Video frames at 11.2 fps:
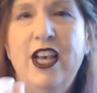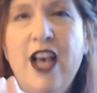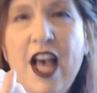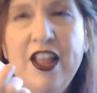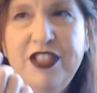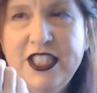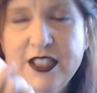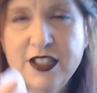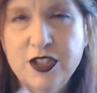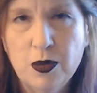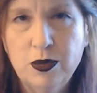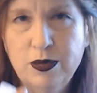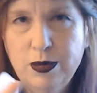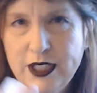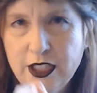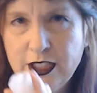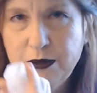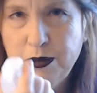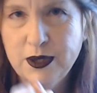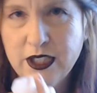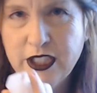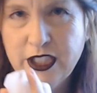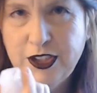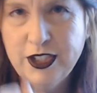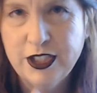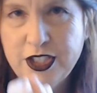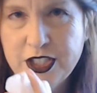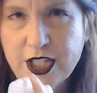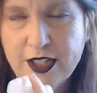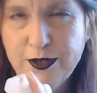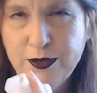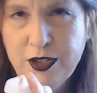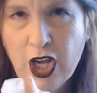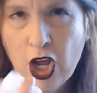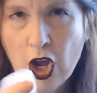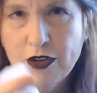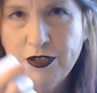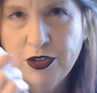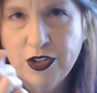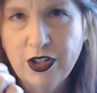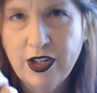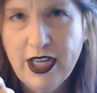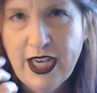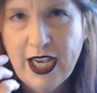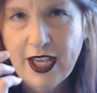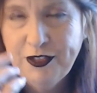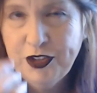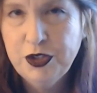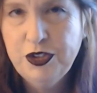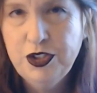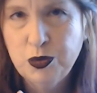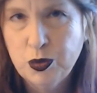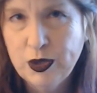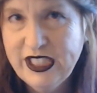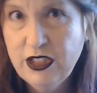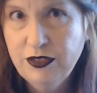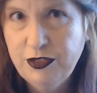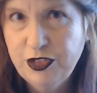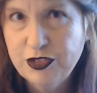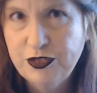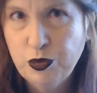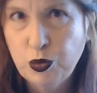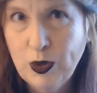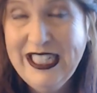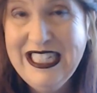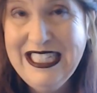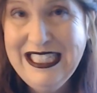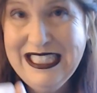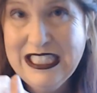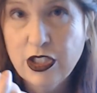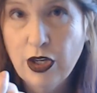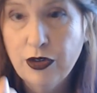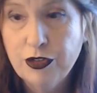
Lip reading: This is a really, really good stone for if you do readings for